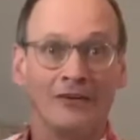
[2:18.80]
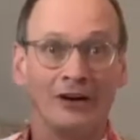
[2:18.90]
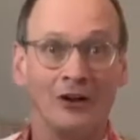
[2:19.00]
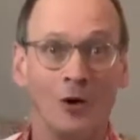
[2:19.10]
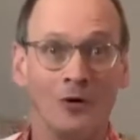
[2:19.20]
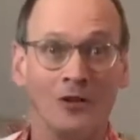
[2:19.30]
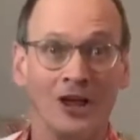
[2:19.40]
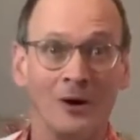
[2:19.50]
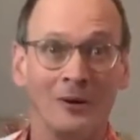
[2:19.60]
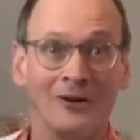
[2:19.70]
low, but there
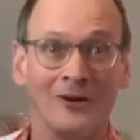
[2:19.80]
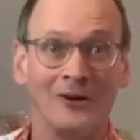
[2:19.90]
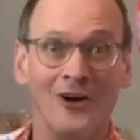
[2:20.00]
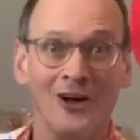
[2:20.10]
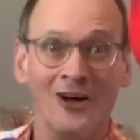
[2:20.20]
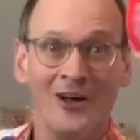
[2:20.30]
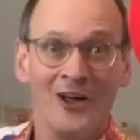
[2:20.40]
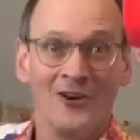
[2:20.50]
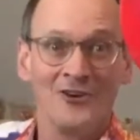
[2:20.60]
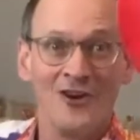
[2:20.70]
we go.
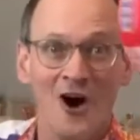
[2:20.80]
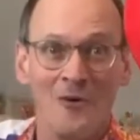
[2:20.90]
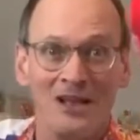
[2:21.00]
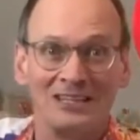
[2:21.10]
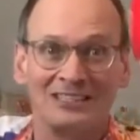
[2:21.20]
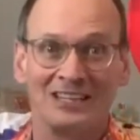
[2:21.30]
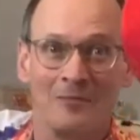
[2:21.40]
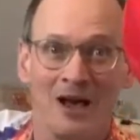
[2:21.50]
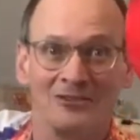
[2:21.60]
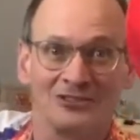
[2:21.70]
Not messing
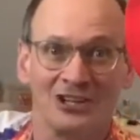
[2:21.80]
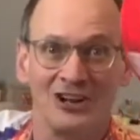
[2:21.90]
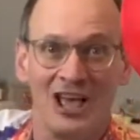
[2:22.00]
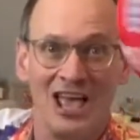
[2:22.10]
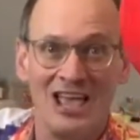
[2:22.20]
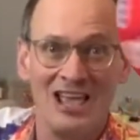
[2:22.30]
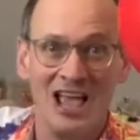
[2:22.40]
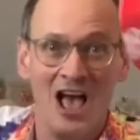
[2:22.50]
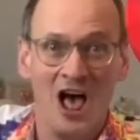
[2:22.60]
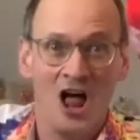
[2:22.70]
about today.
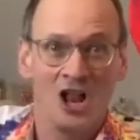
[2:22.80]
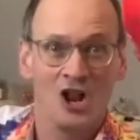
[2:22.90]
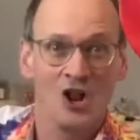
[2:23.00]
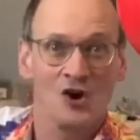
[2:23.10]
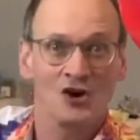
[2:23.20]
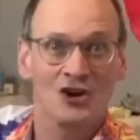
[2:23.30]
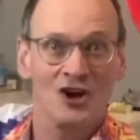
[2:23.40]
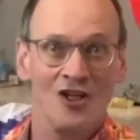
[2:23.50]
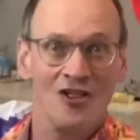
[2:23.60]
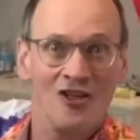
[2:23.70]
Look
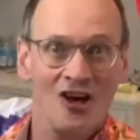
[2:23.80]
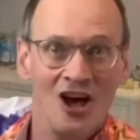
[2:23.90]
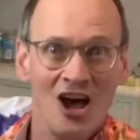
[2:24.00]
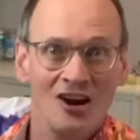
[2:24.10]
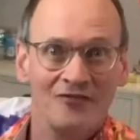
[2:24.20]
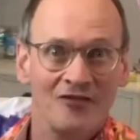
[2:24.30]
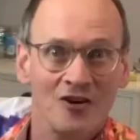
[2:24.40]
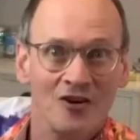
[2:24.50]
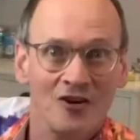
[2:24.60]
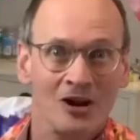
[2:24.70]
at that for a
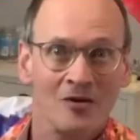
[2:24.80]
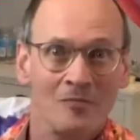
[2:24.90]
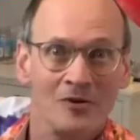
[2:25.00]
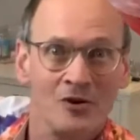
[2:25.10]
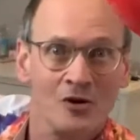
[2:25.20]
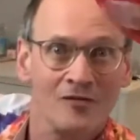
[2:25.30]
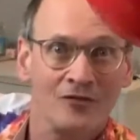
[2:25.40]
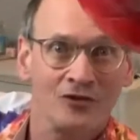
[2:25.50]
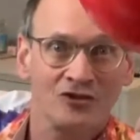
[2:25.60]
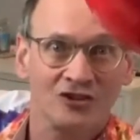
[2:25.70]
bit of beautiful
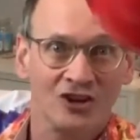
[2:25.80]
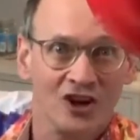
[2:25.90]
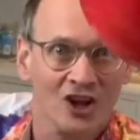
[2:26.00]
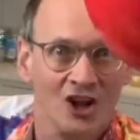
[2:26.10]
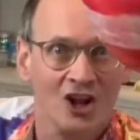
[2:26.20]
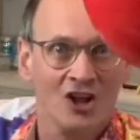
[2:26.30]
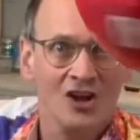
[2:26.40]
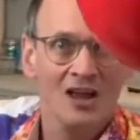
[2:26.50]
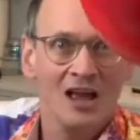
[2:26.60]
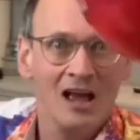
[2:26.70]
skill.
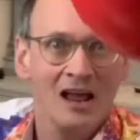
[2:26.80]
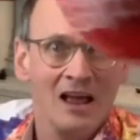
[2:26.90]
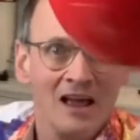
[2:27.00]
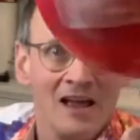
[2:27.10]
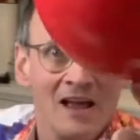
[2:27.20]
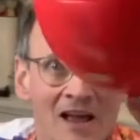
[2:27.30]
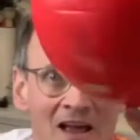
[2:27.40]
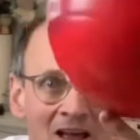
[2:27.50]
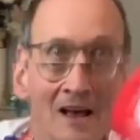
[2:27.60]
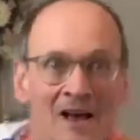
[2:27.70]

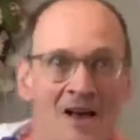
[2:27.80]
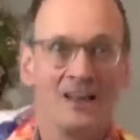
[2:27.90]
And